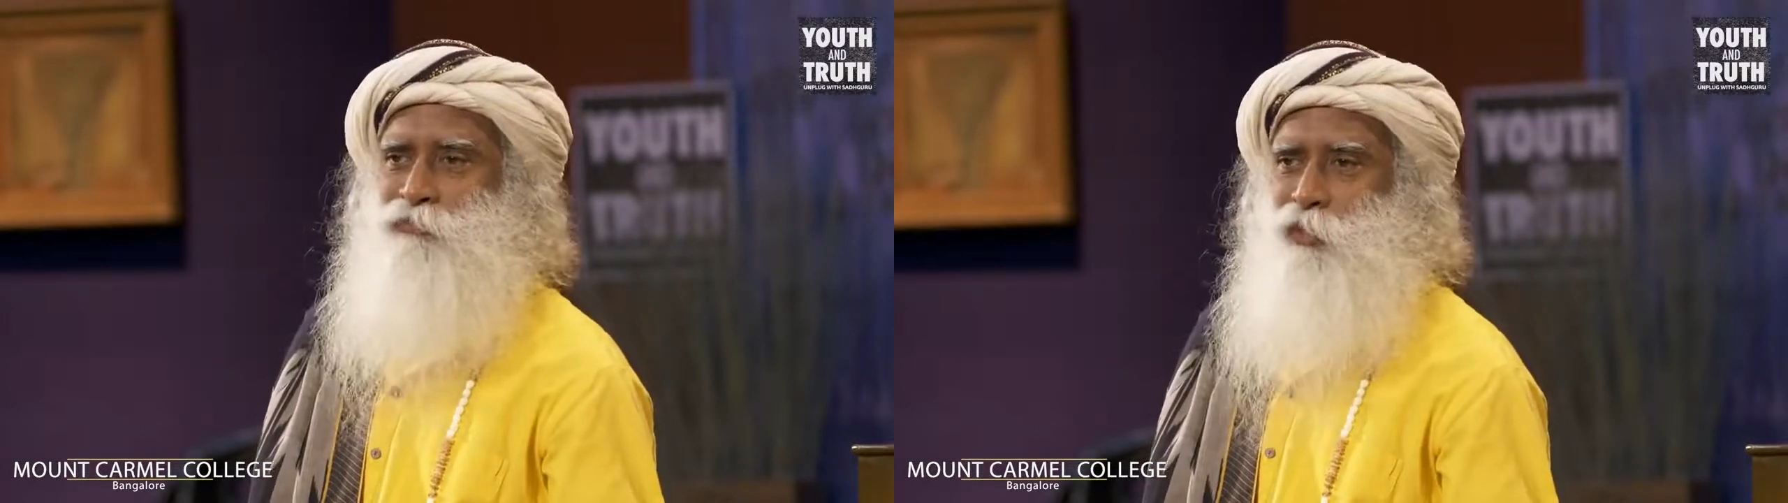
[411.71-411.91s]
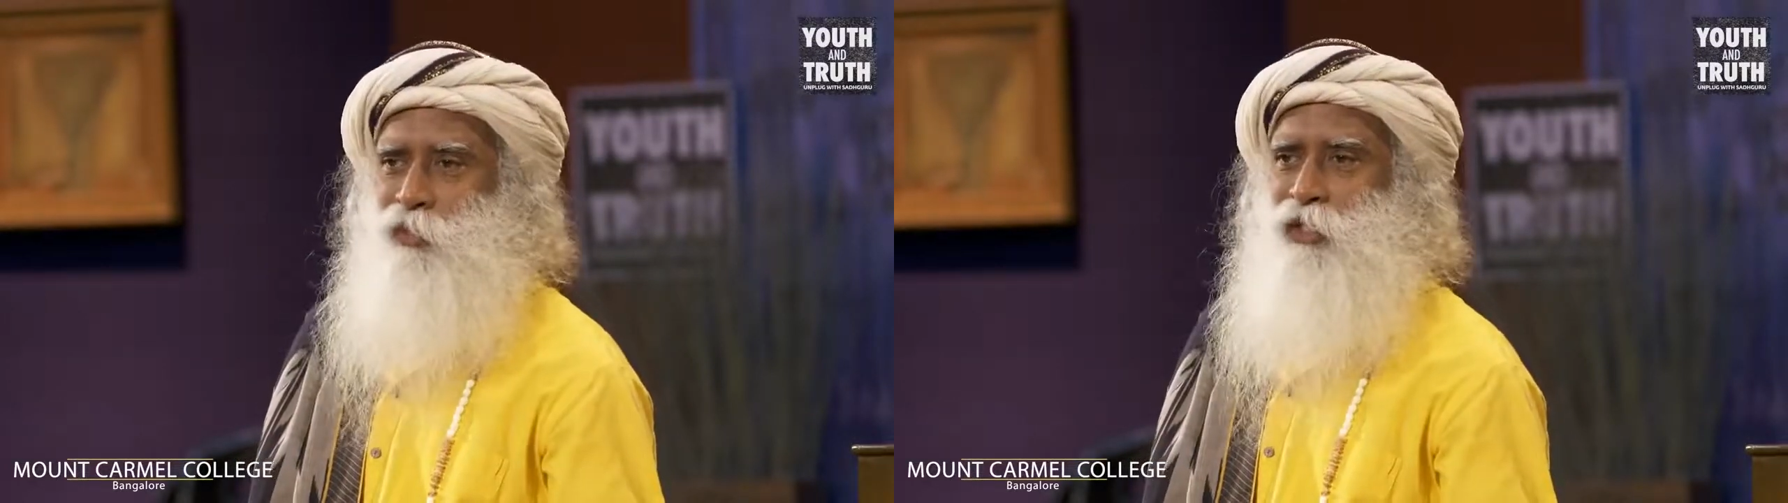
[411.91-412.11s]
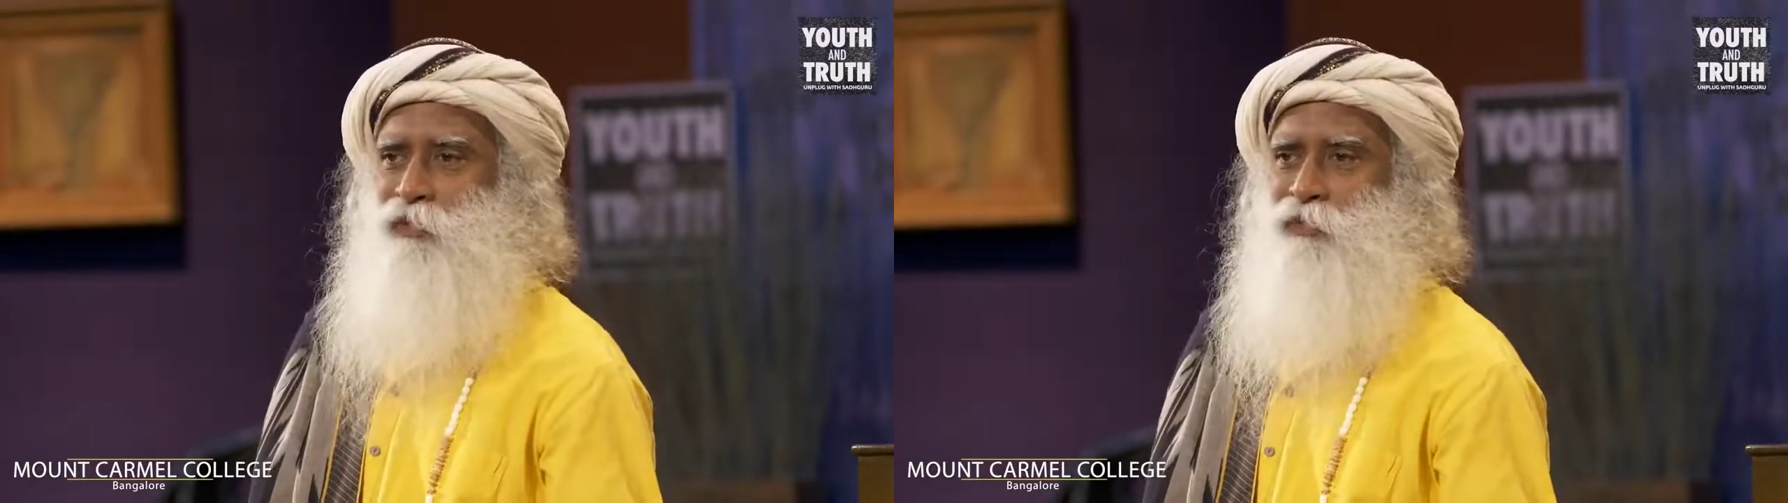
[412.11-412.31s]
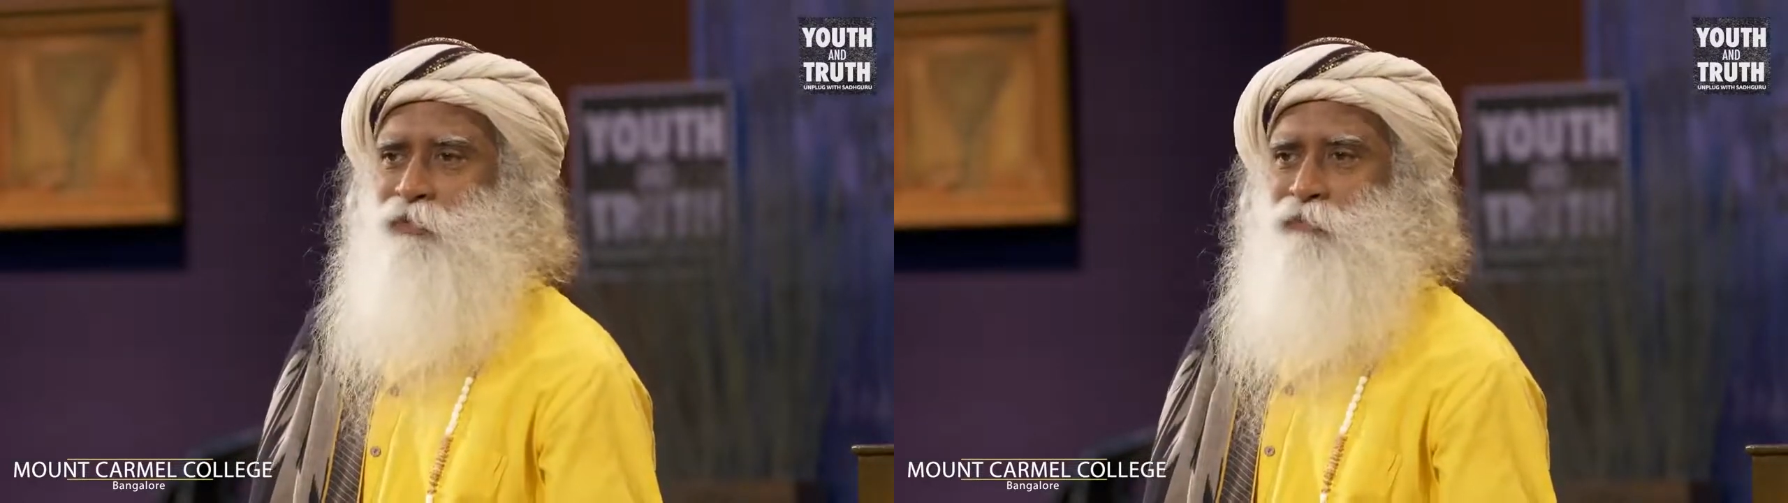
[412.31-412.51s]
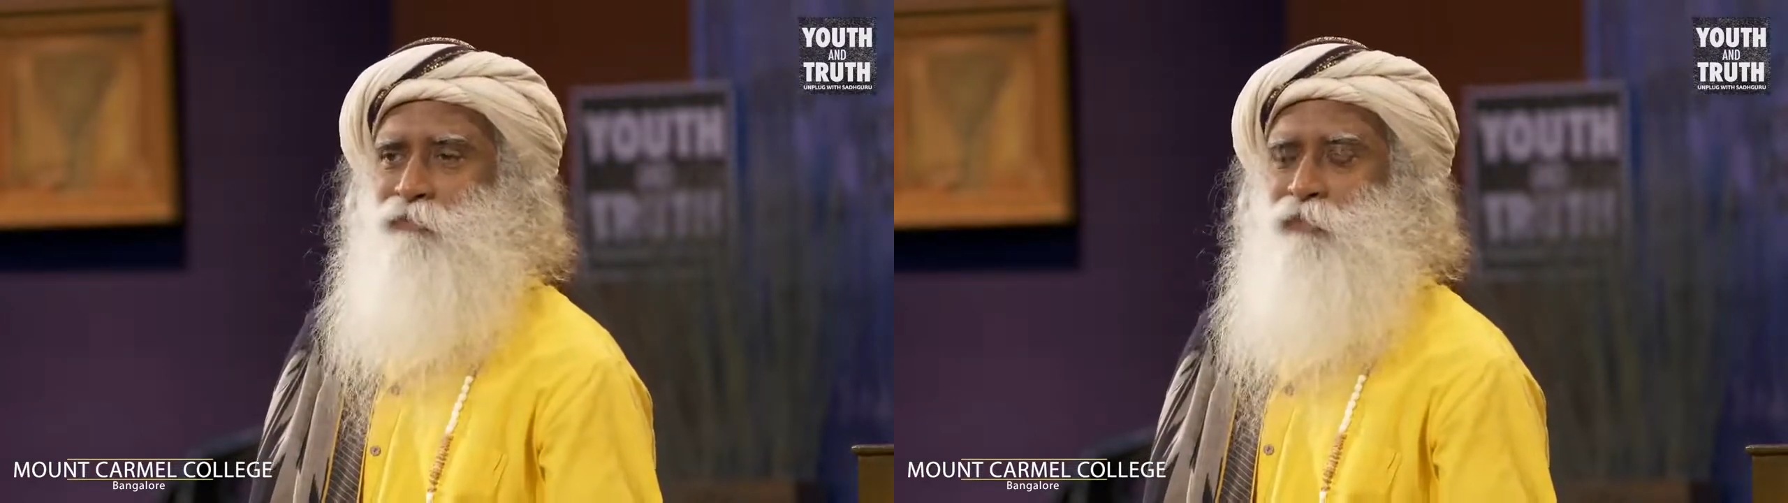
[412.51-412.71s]
all right?
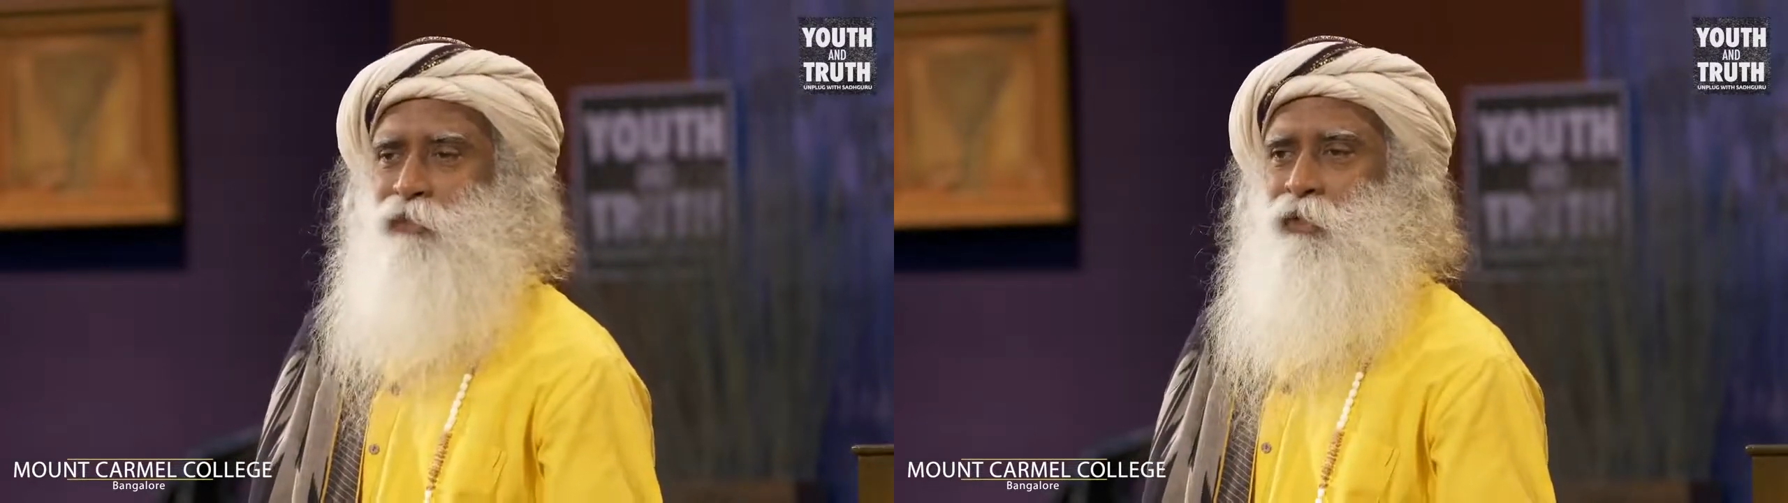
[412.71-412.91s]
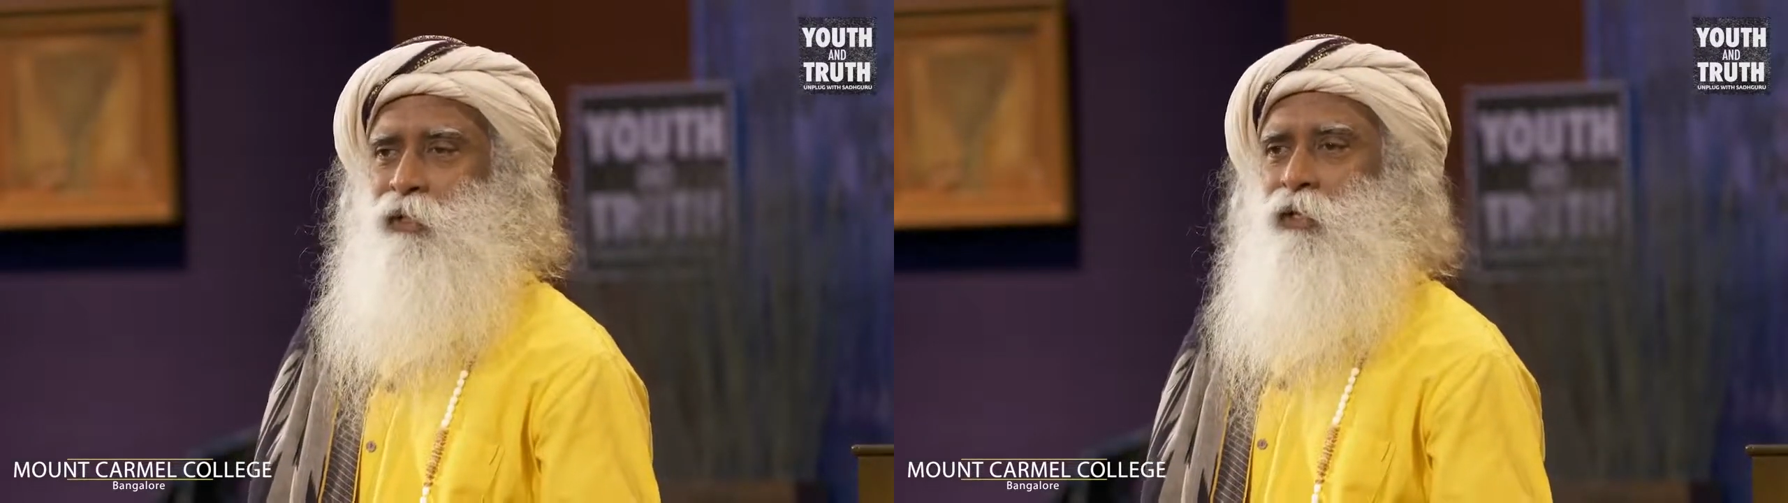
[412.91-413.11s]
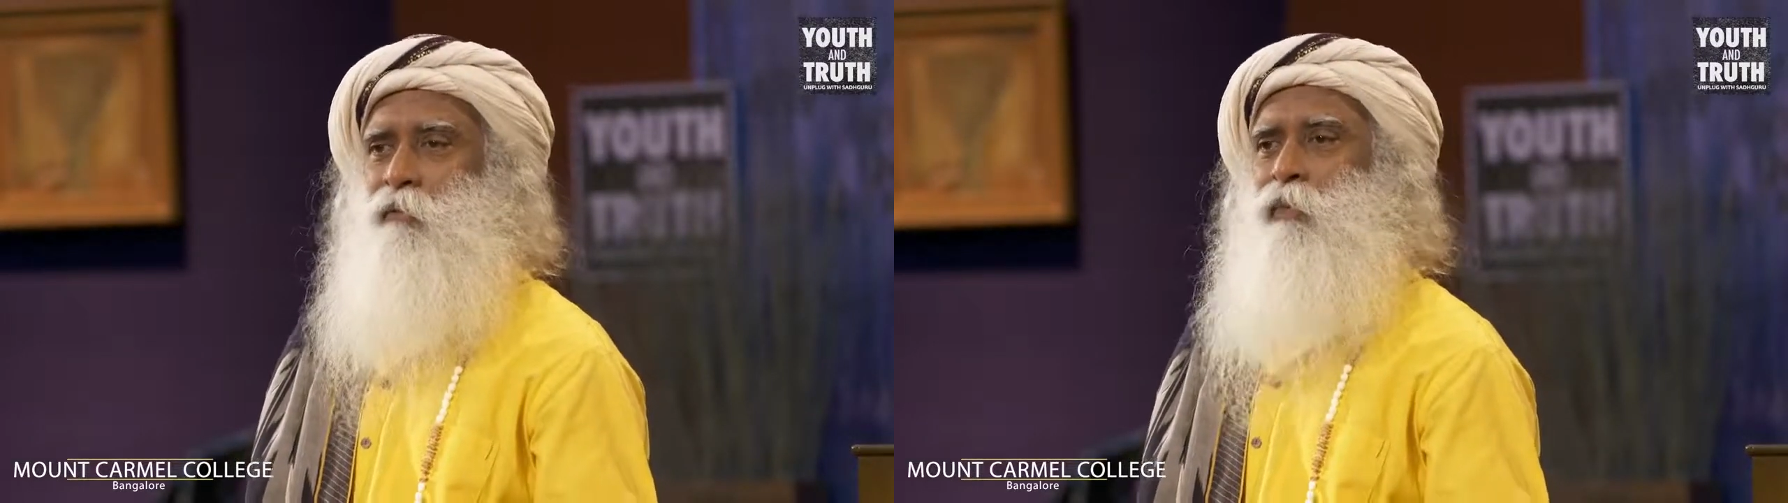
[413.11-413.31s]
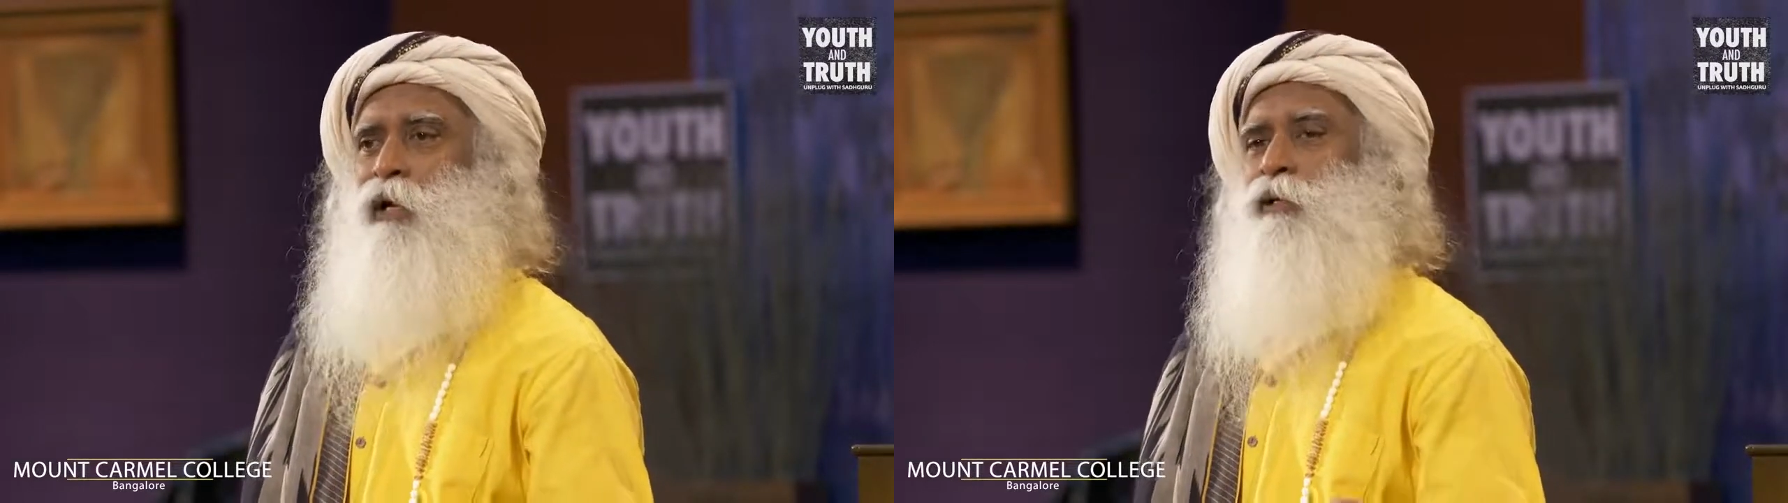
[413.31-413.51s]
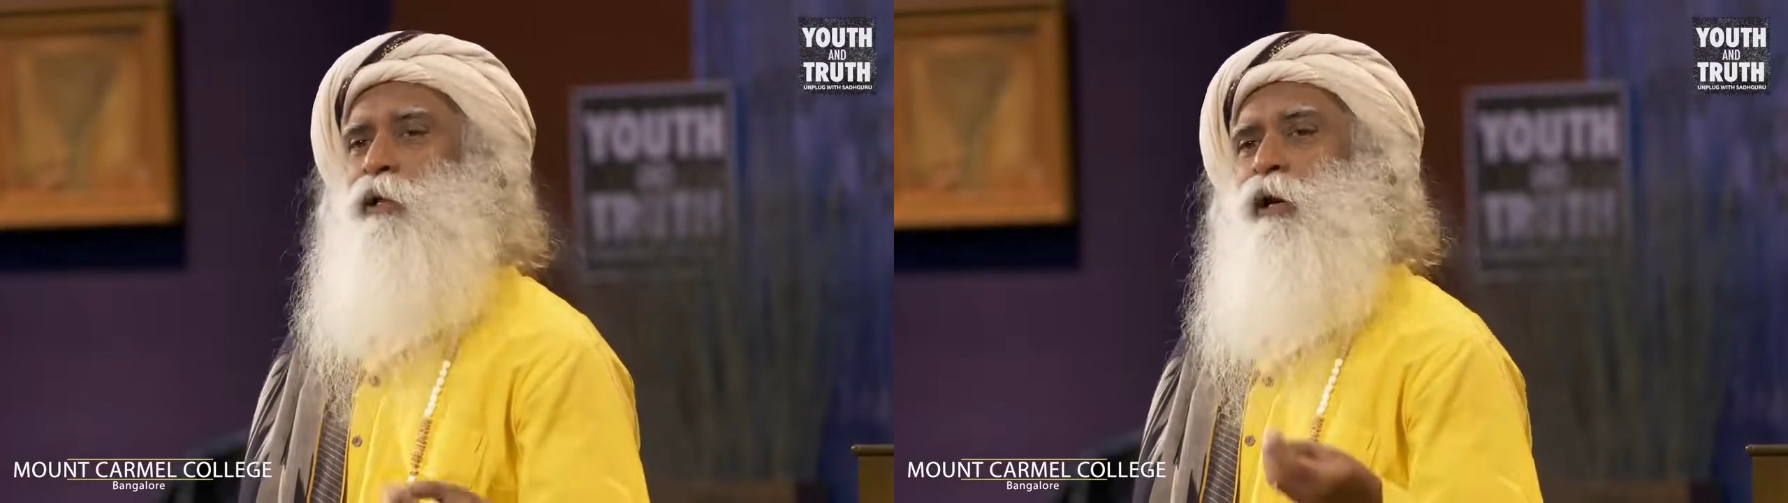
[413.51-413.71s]

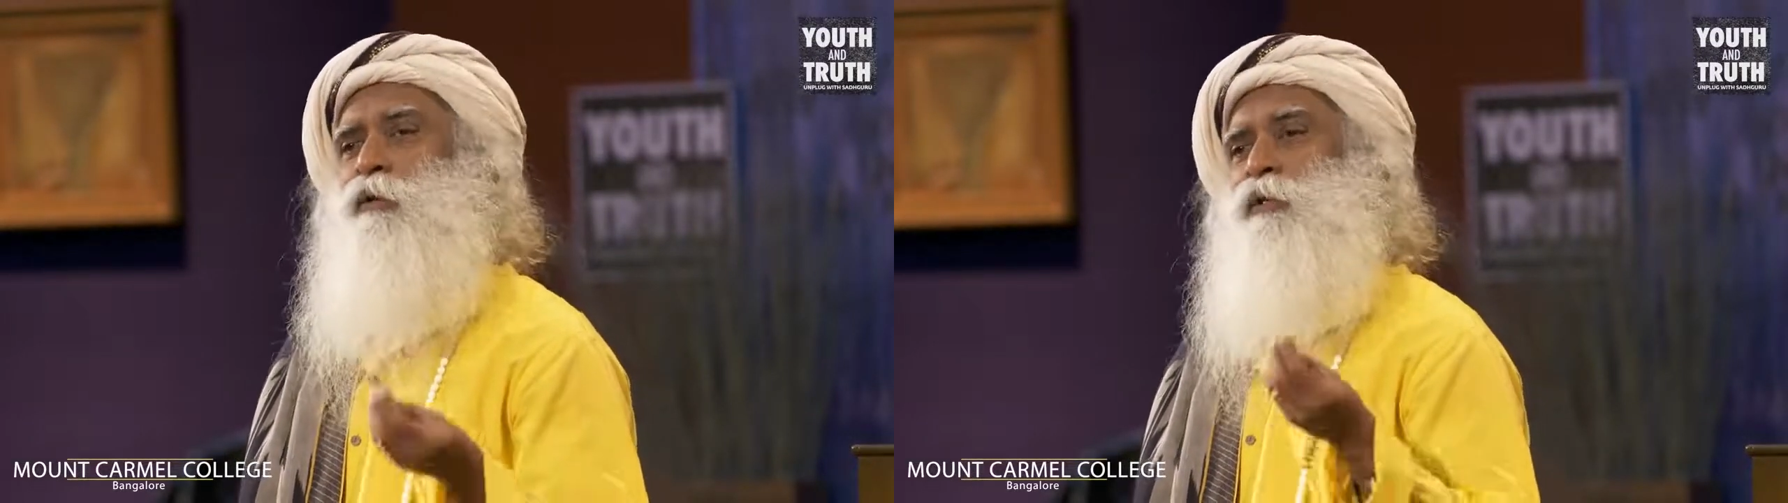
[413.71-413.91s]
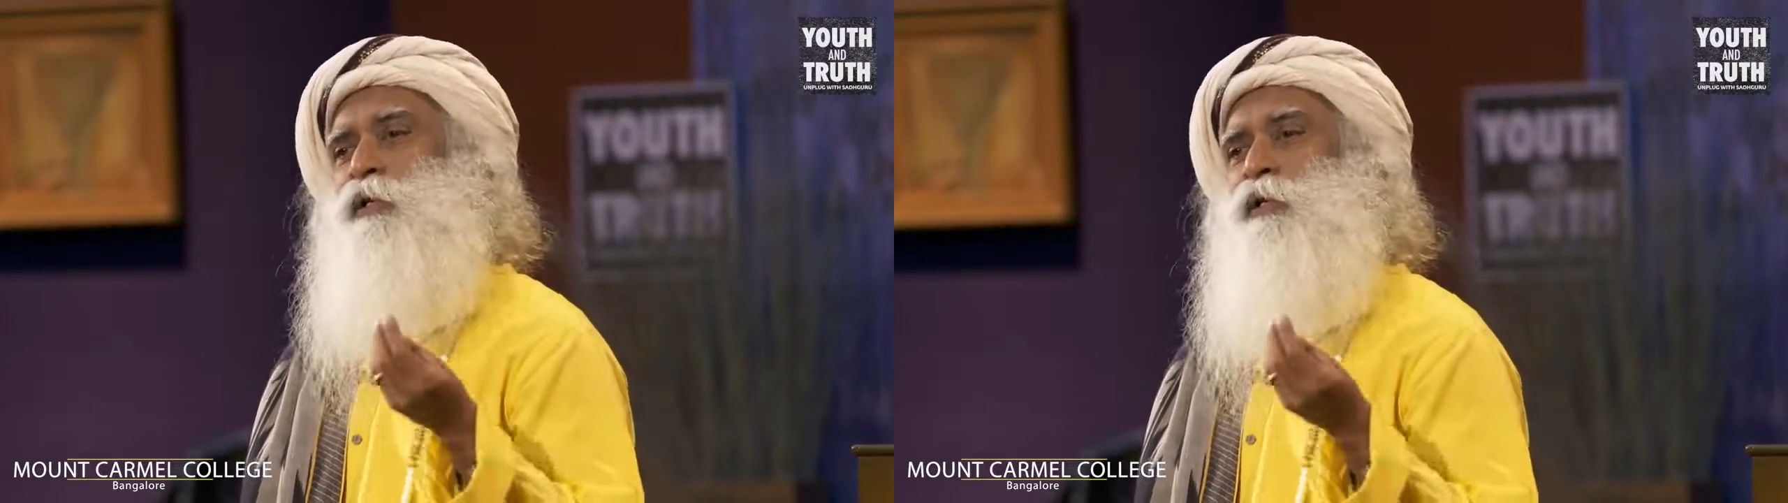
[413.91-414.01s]
But now in